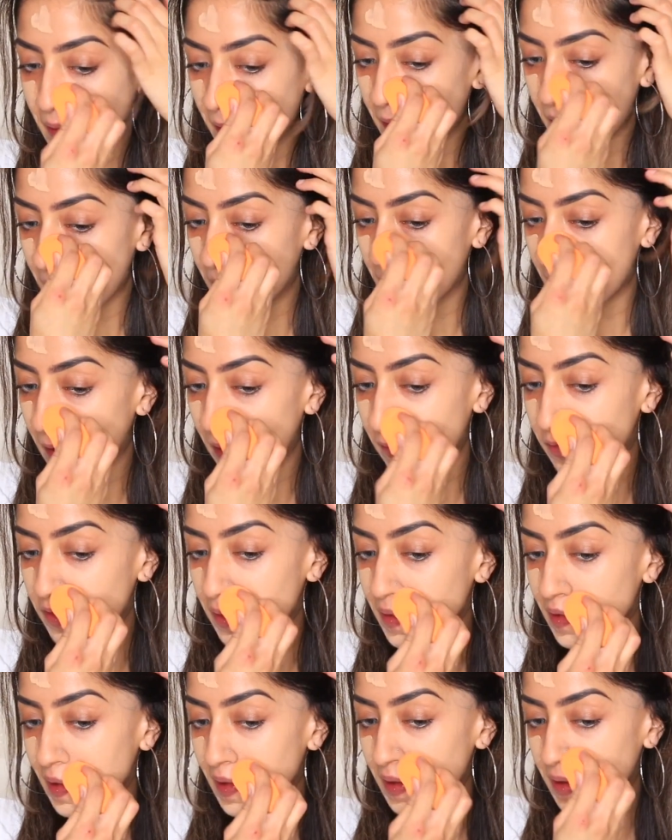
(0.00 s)
and I
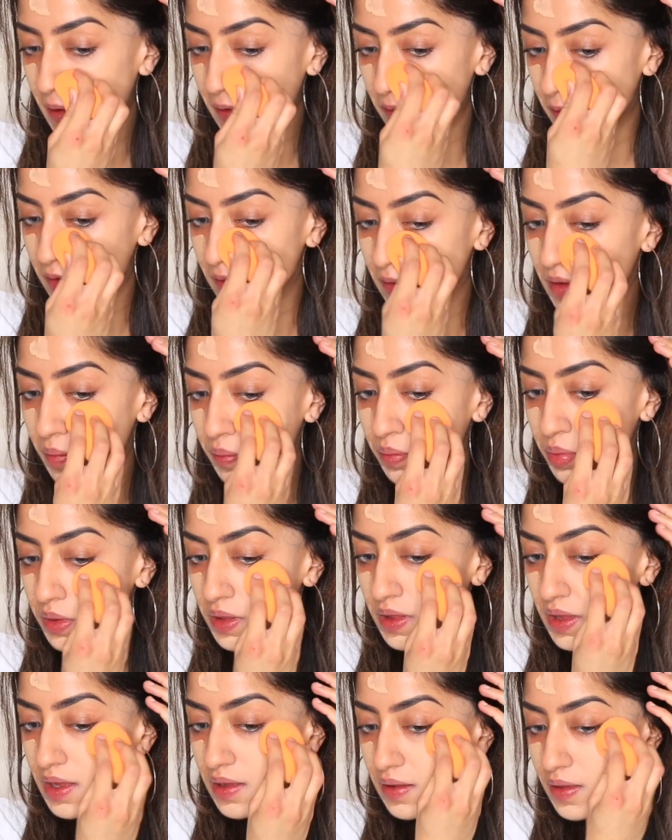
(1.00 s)
feel like it just
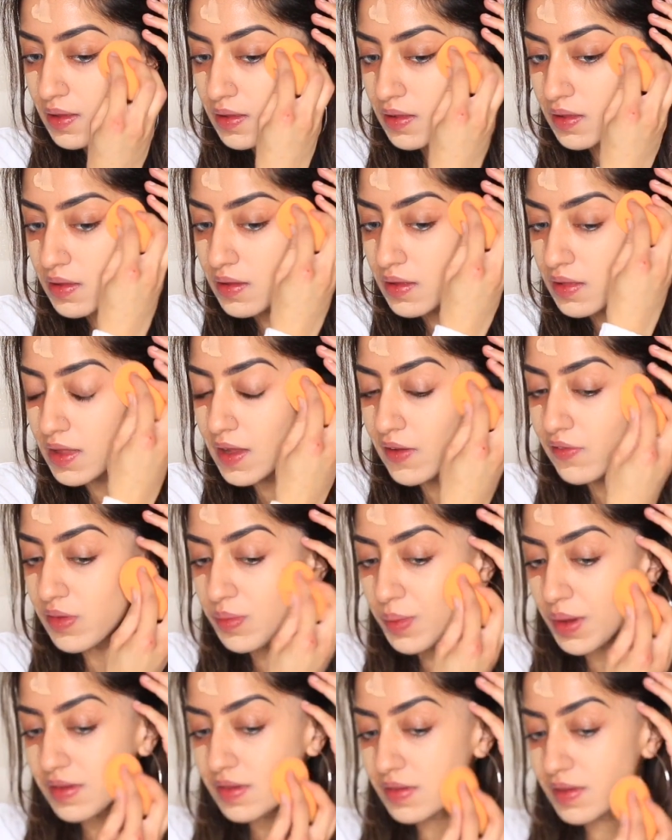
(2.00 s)
completely leaves
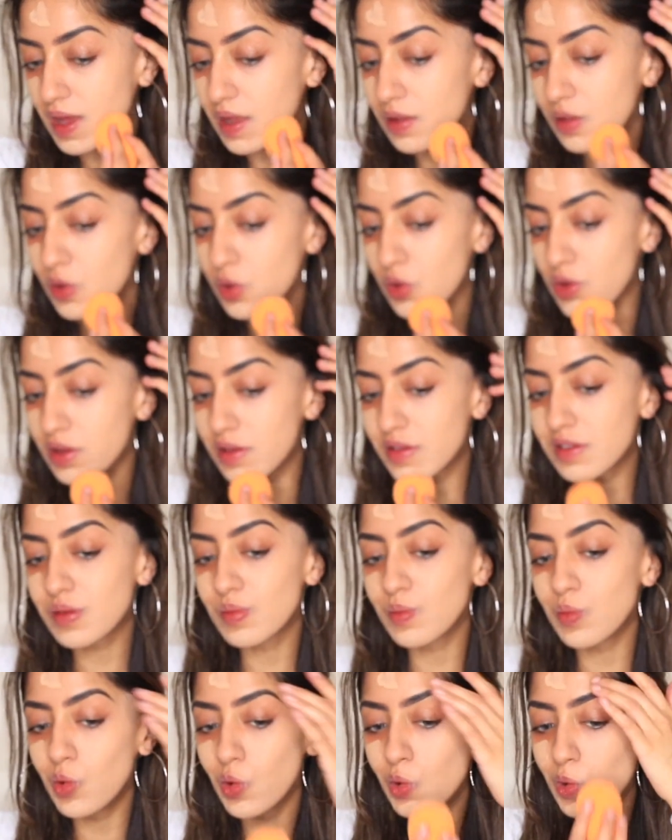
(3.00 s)
my skin looking
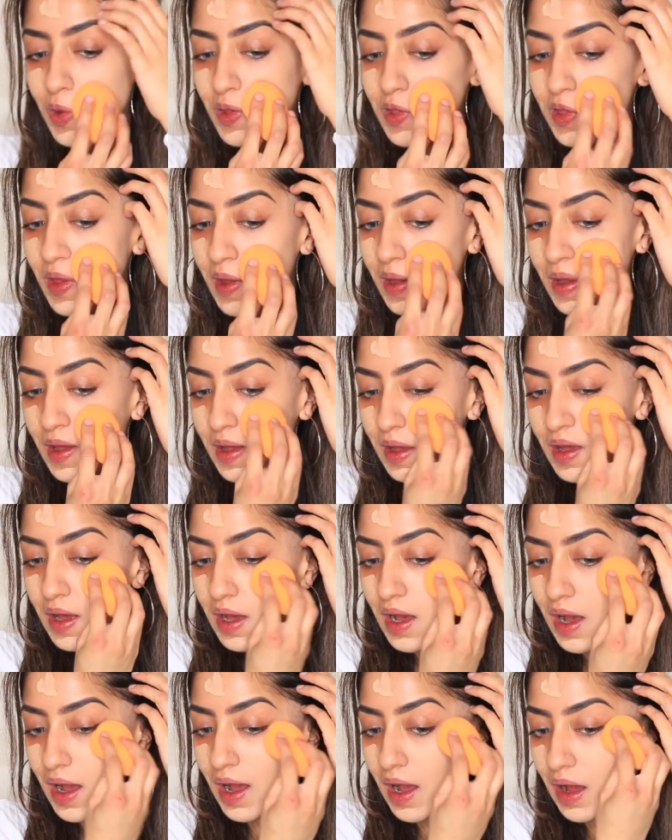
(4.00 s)
smooth
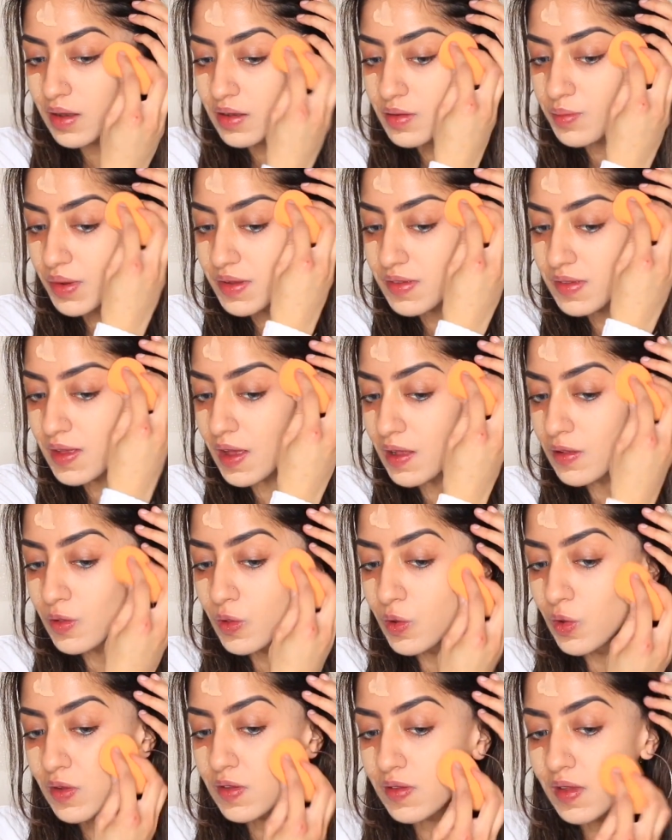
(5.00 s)
and my skin
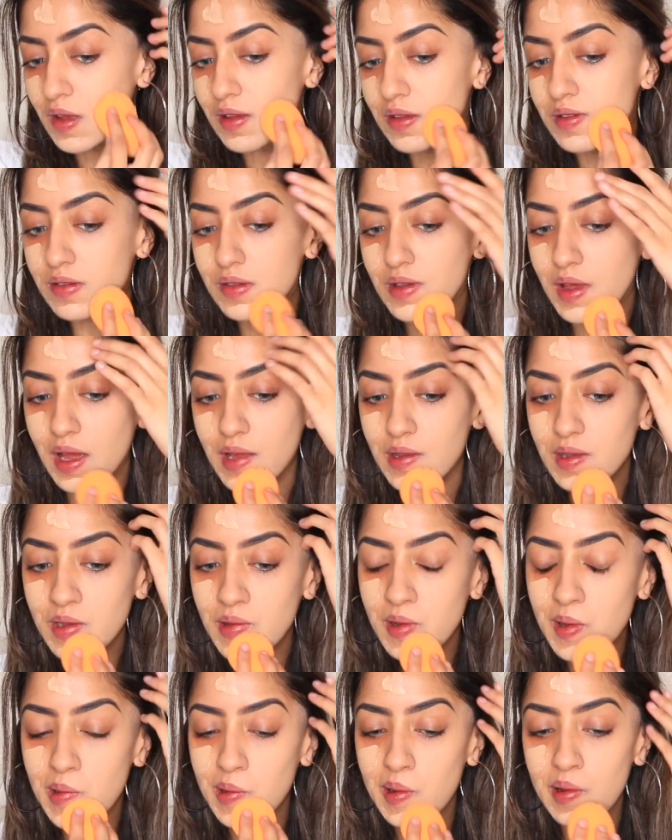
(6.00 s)
looks like skin.
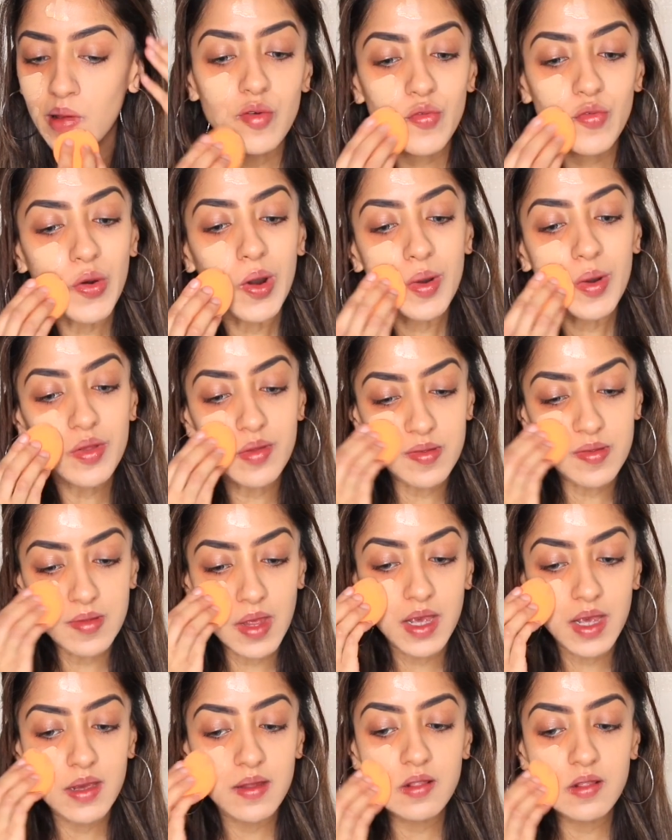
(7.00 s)
For the
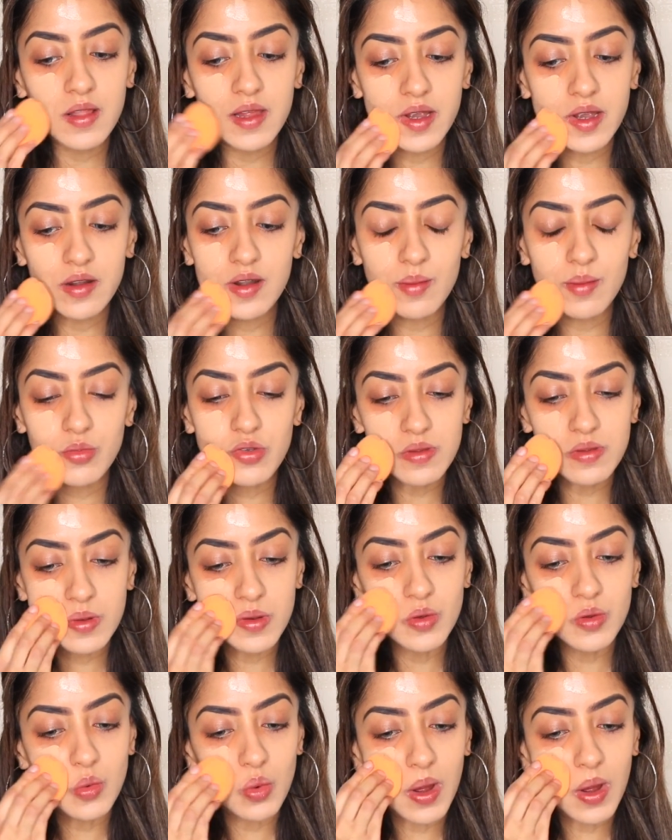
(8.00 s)
second layer, I'm just going
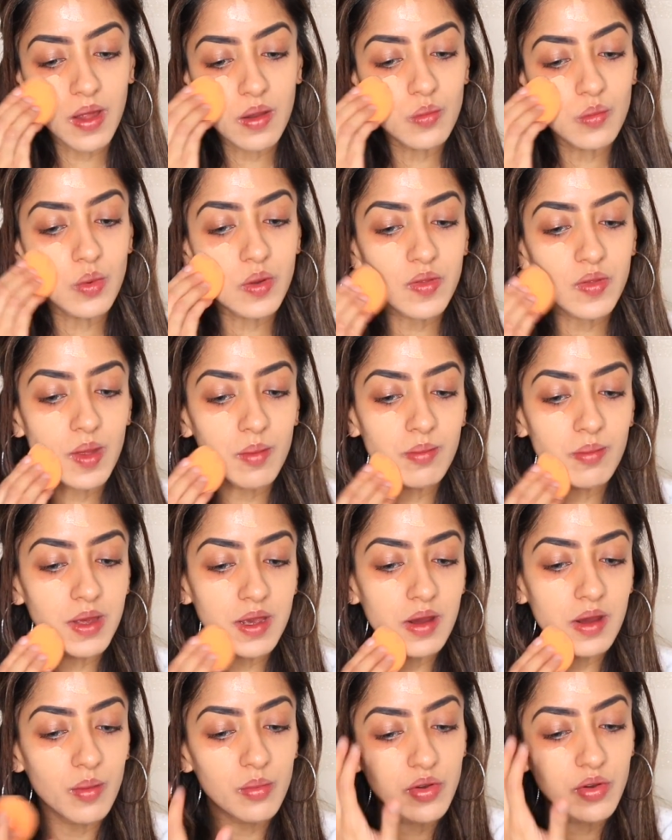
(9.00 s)
to go in with a
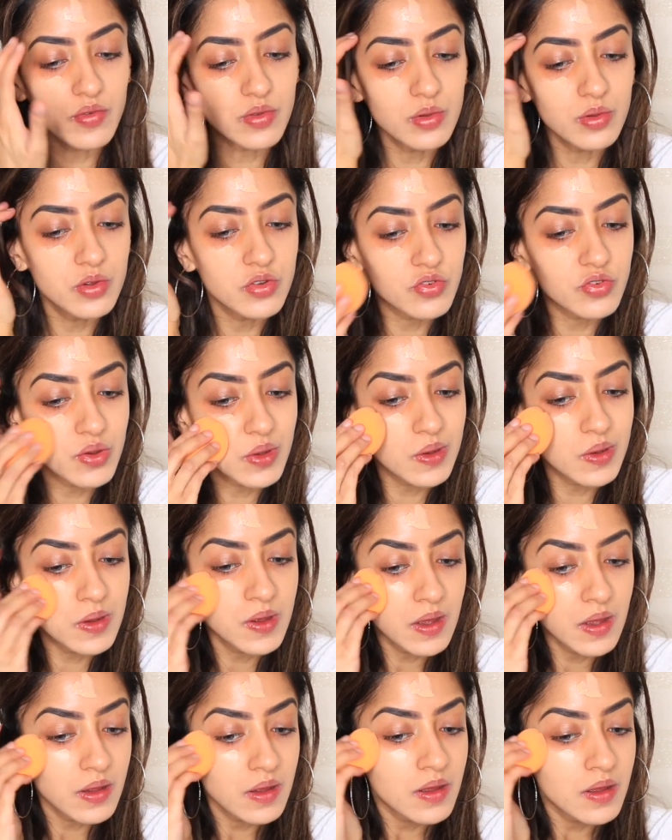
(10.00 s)
Makeup Revolution
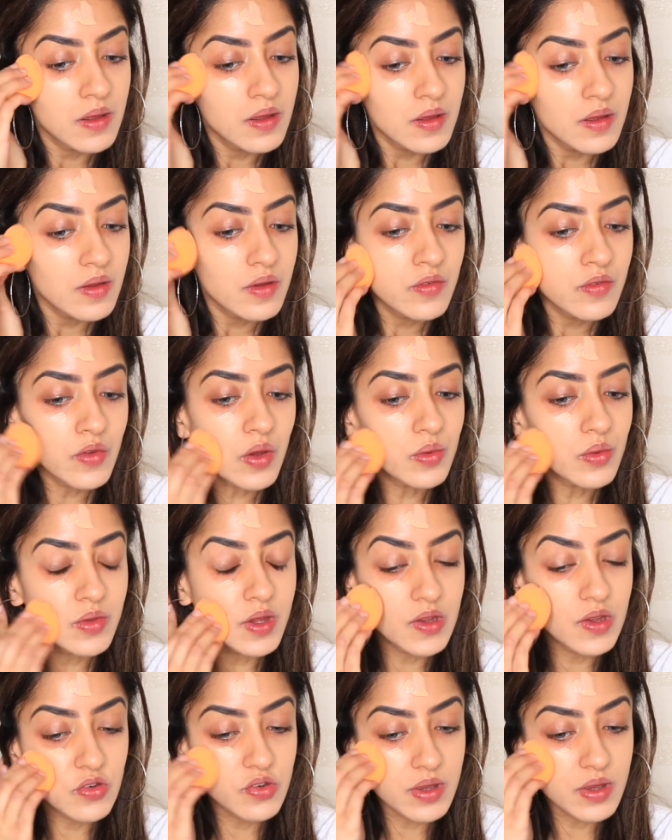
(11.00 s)

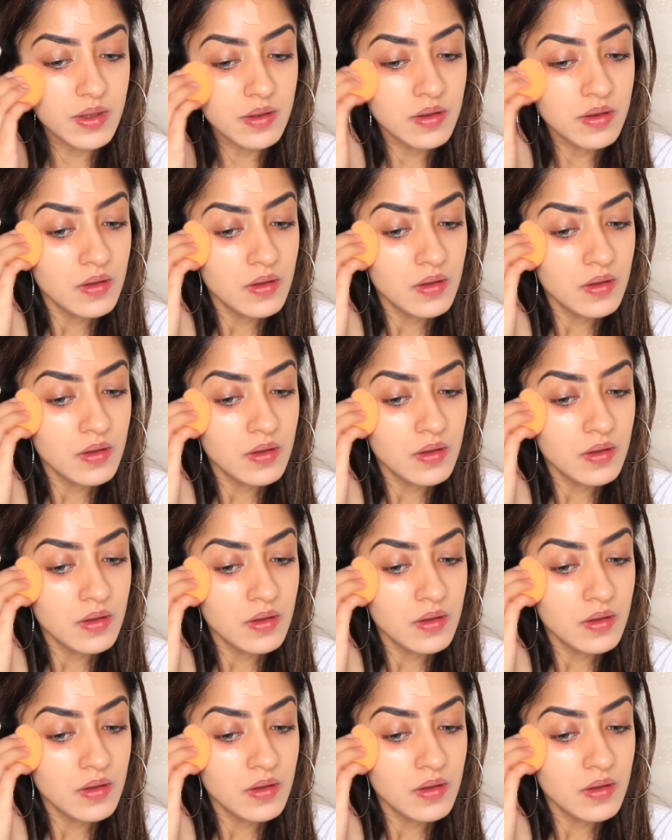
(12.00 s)
foundation.